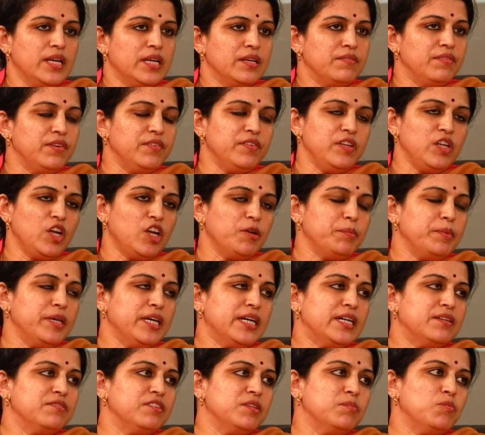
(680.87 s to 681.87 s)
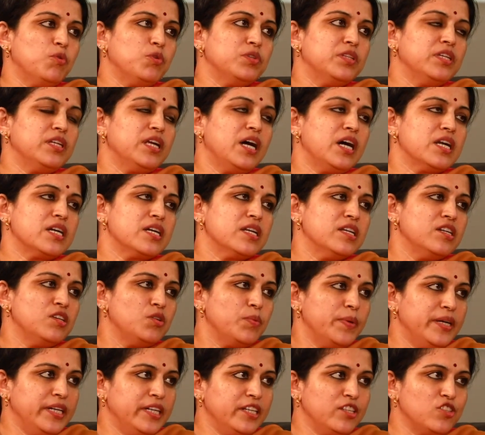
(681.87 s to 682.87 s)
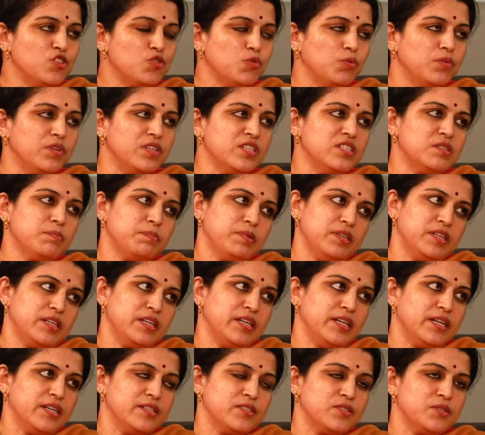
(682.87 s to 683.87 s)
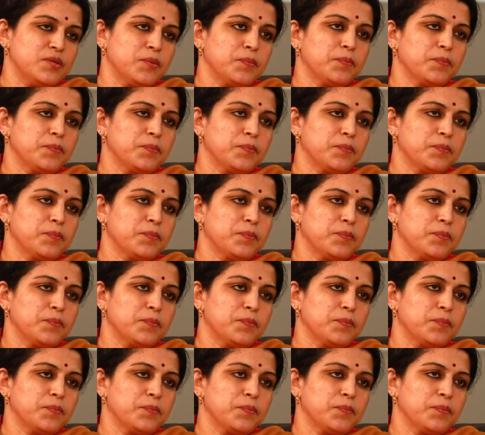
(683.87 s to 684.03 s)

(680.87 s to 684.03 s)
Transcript: we will not be having more than 120 students per class.